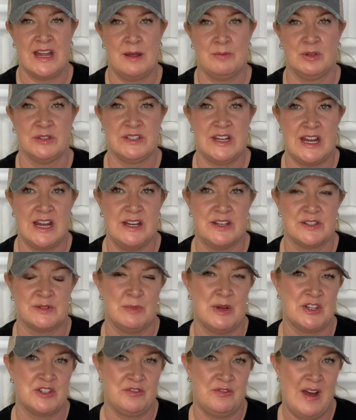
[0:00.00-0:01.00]
able to eat as
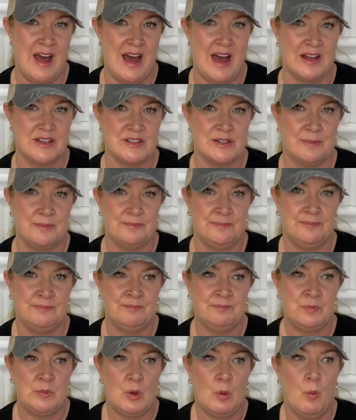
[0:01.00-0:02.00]
much fat.
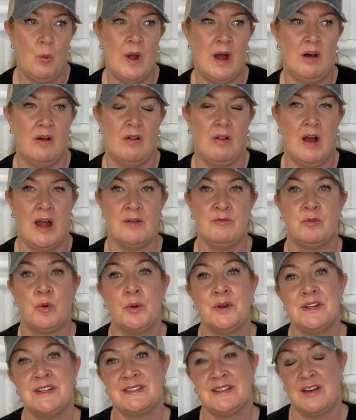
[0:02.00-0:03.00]
Well, I'm
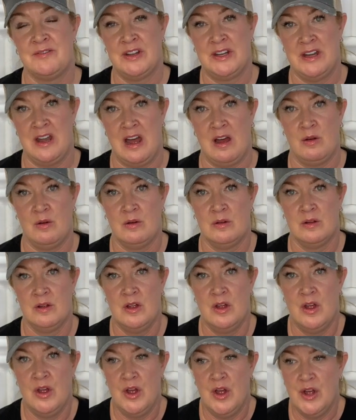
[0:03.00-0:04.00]
47 now.
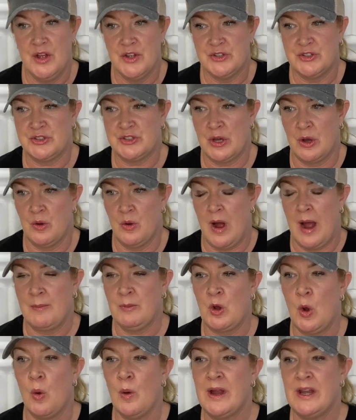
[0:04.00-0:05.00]
So I'm
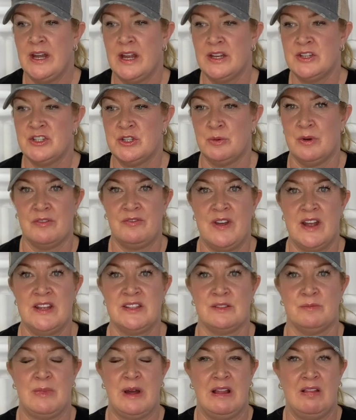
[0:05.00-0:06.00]
going into a phase
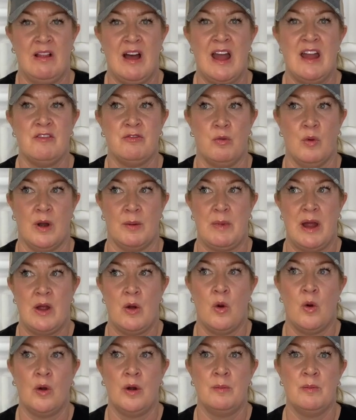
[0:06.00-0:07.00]
of my life where my
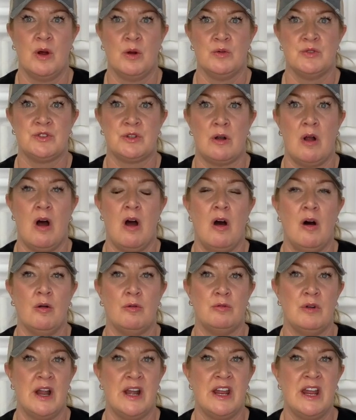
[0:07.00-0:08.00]
hormones are
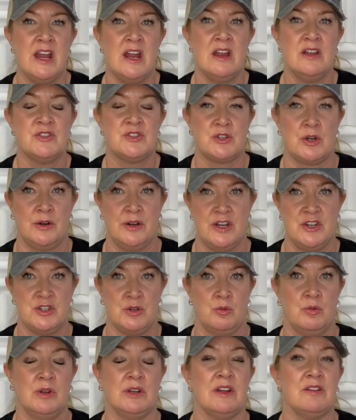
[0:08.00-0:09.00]
already starting to
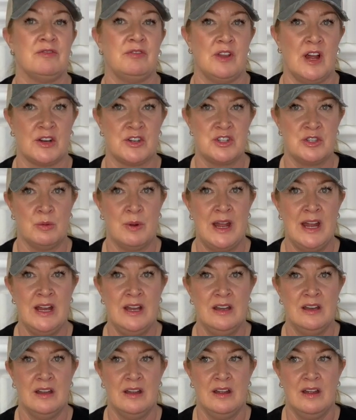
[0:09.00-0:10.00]
really
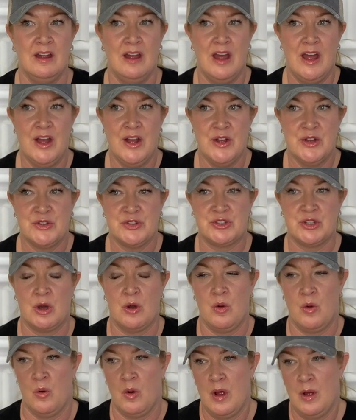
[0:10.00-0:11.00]
fluctuate.
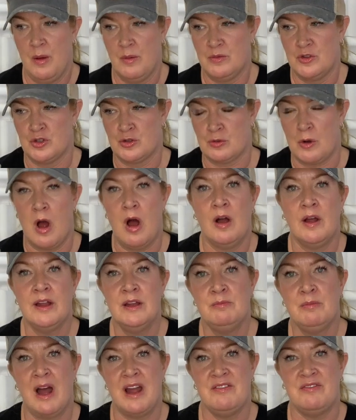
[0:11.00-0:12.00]
So
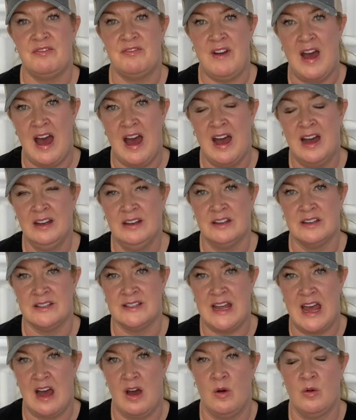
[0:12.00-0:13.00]
drawing my fat
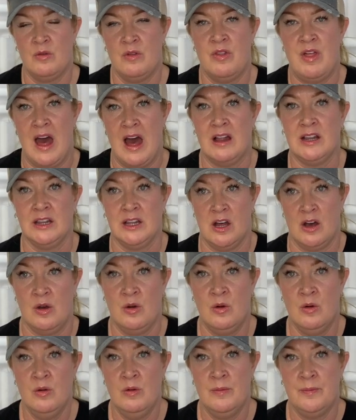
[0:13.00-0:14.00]
down that
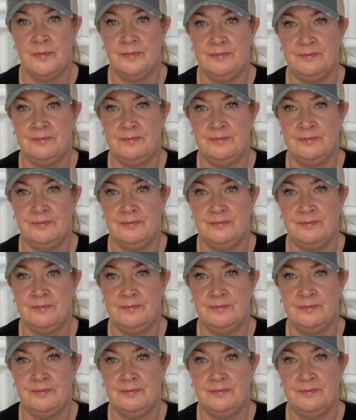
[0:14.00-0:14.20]
low